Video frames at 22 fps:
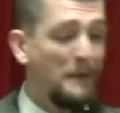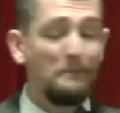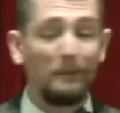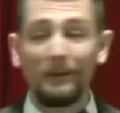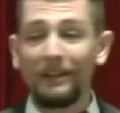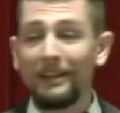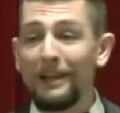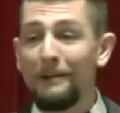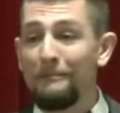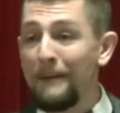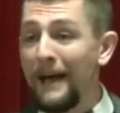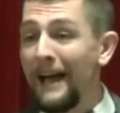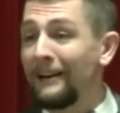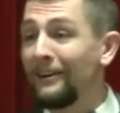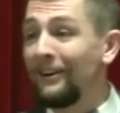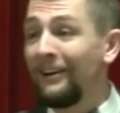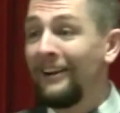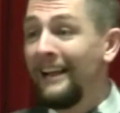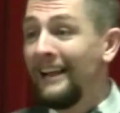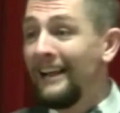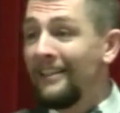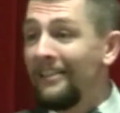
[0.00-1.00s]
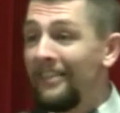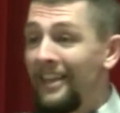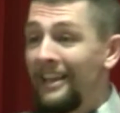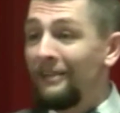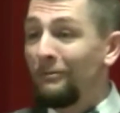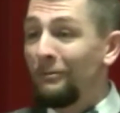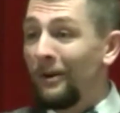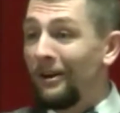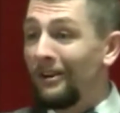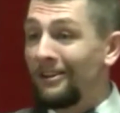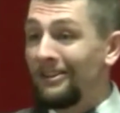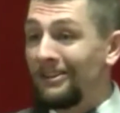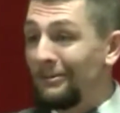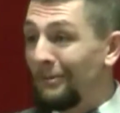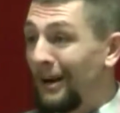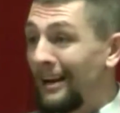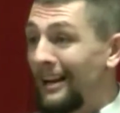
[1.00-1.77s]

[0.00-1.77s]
people to get better, then we're,